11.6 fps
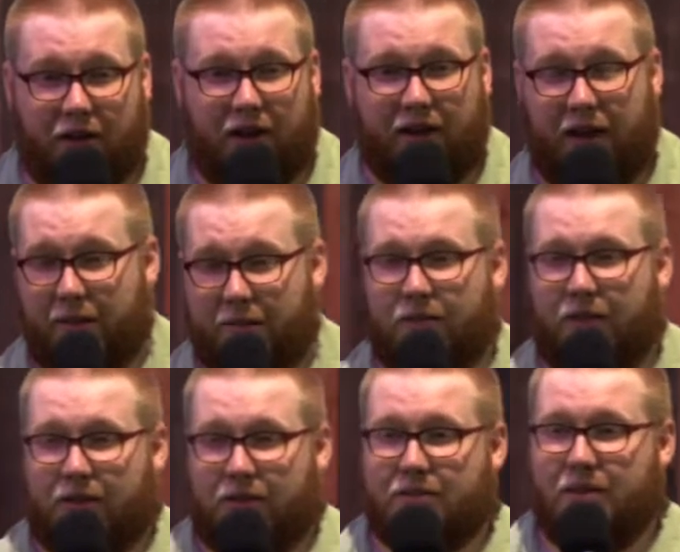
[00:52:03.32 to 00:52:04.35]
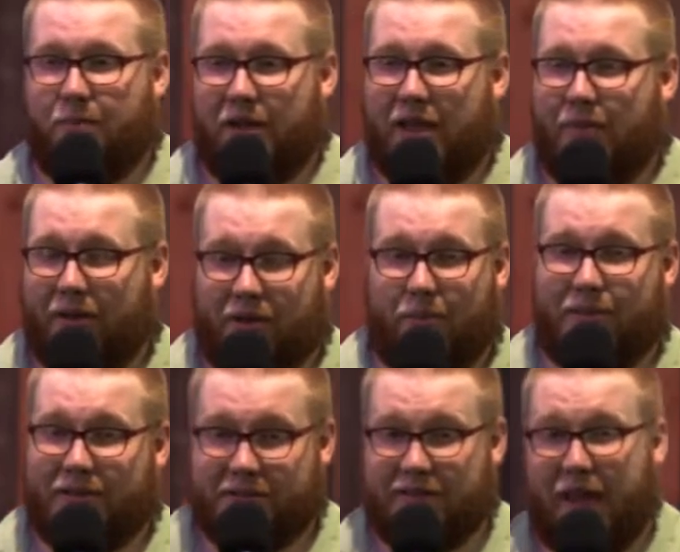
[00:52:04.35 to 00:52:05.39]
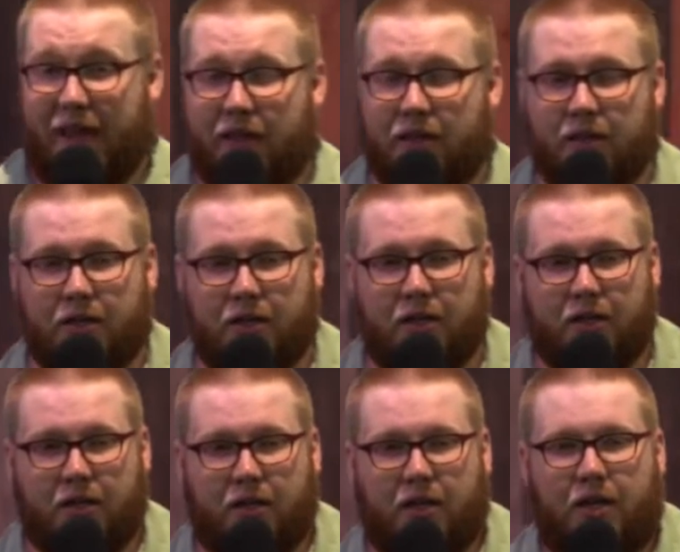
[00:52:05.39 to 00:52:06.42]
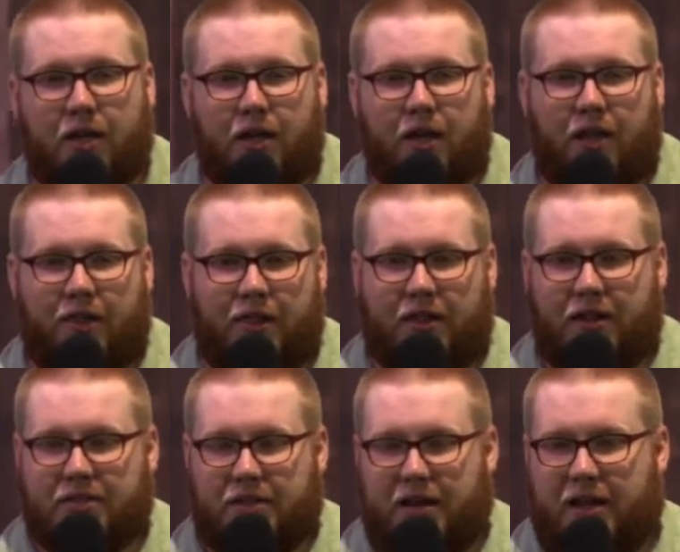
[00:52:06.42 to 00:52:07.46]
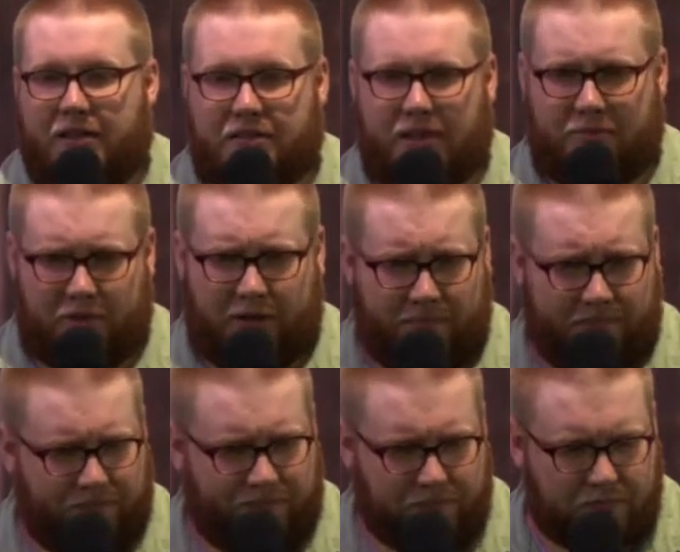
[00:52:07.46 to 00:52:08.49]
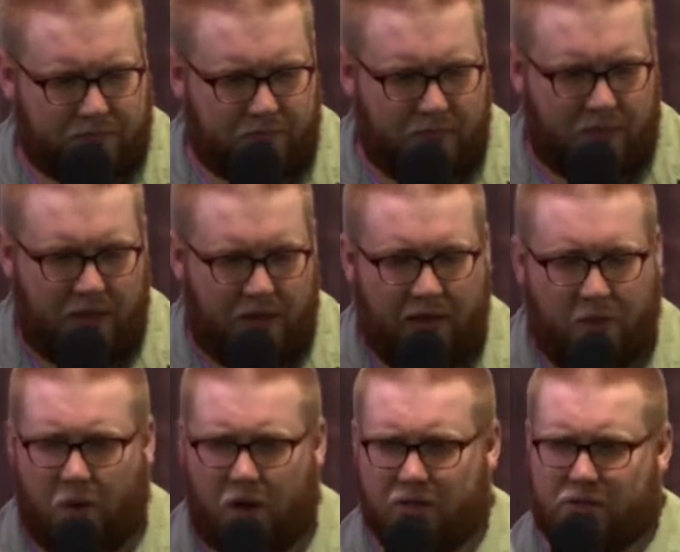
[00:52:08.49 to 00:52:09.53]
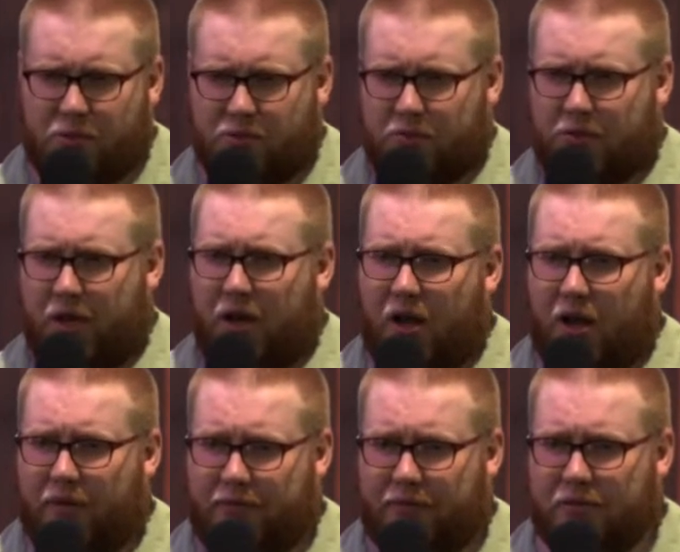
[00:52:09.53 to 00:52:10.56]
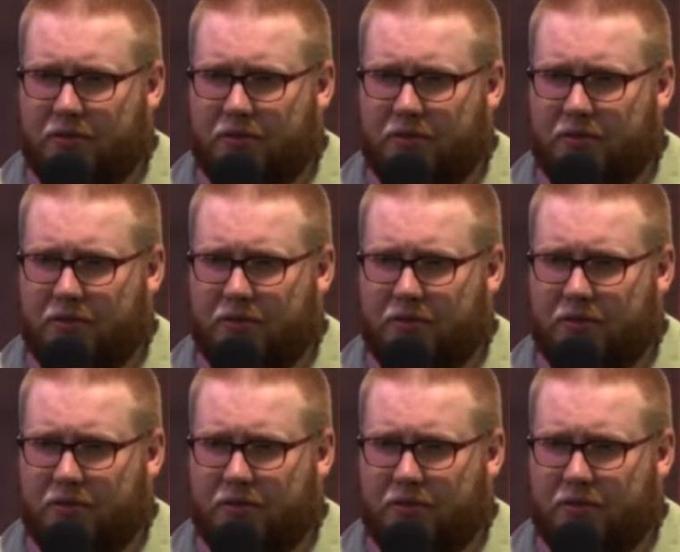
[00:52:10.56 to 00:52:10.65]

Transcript: and like set my hammock up and stay. And then the next night, I had the same dream, and the water source was cut off. It